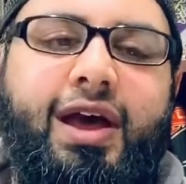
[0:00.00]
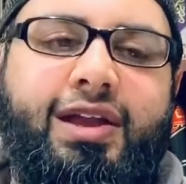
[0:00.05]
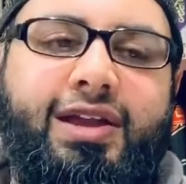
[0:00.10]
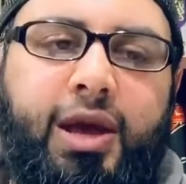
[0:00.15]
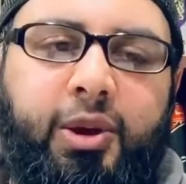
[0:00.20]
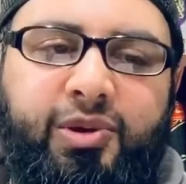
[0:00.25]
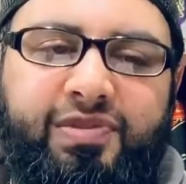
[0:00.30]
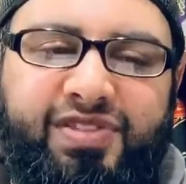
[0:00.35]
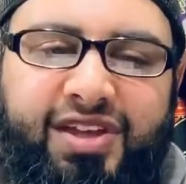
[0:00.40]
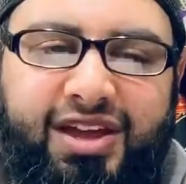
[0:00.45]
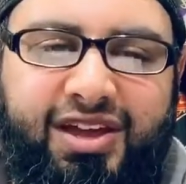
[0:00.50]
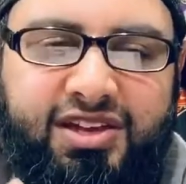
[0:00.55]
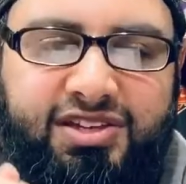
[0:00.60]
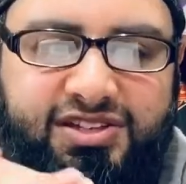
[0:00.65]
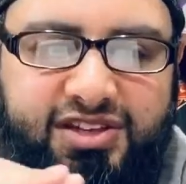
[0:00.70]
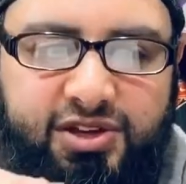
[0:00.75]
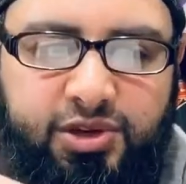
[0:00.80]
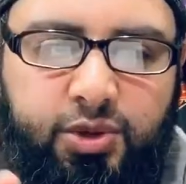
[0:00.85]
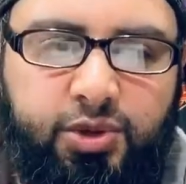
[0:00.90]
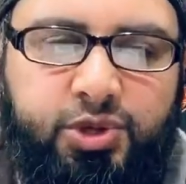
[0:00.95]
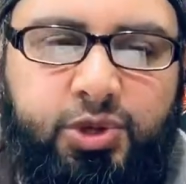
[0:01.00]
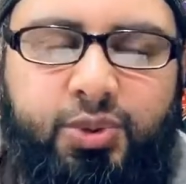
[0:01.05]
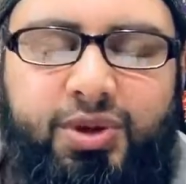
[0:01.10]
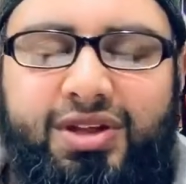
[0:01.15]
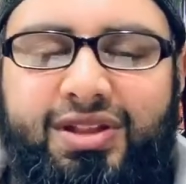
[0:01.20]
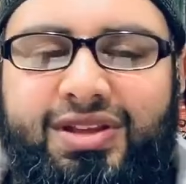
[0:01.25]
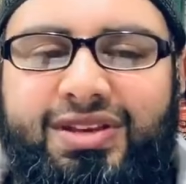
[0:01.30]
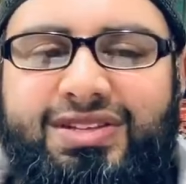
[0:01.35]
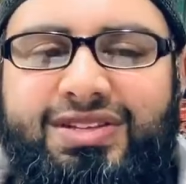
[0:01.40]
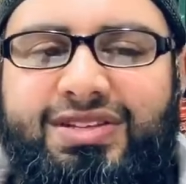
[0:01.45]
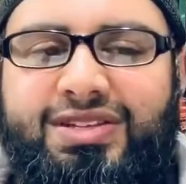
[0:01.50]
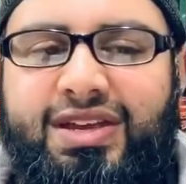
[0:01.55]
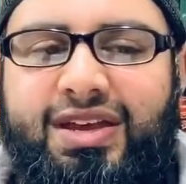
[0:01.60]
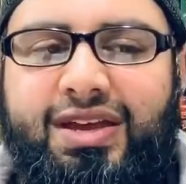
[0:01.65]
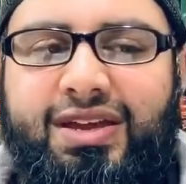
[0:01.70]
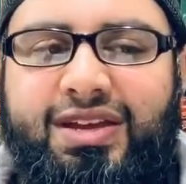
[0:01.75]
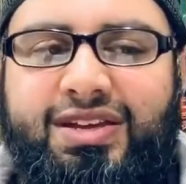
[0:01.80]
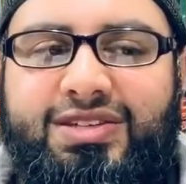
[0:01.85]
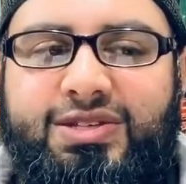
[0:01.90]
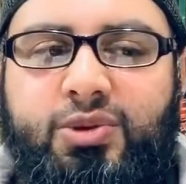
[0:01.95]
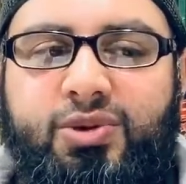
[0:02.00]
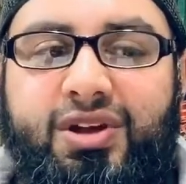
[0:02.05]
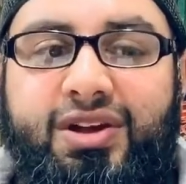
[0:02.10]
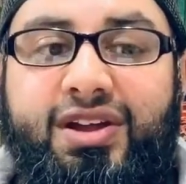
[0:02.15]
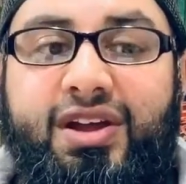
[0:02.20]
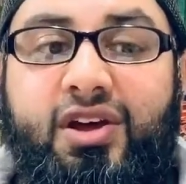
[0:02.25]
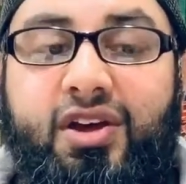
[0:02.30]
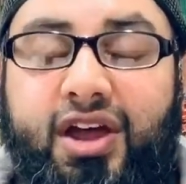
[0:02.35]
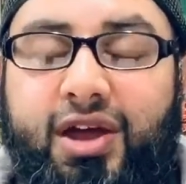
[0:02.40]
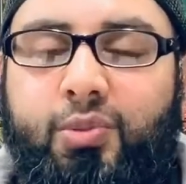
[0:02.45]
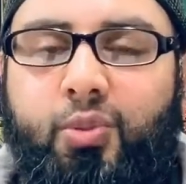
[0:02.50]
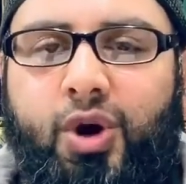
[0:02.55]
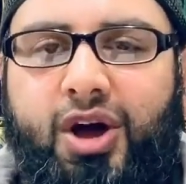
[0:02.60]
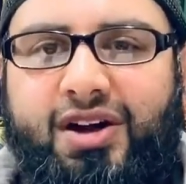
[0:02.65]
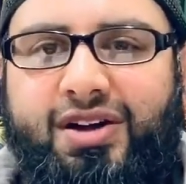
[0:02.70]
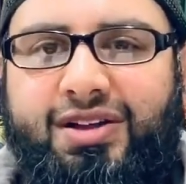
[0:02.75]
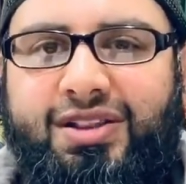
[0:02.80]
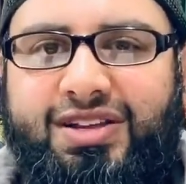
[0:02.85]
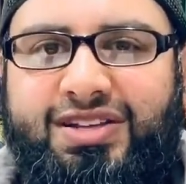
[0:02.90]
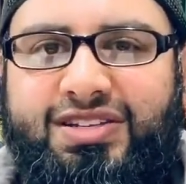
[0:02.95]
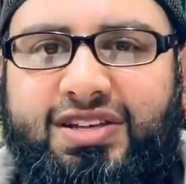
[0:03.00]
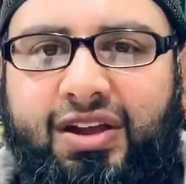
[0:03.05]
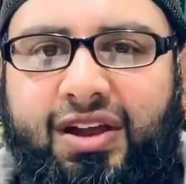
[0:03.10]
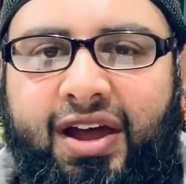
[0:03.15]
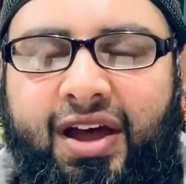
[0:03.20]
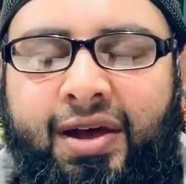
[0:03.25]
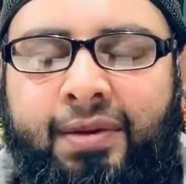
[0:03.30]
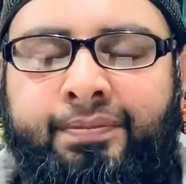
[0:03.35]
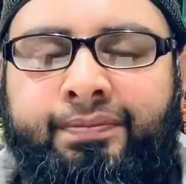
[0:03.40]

Now, if they continue doing this in a sunan ghayr mu'akkada salah,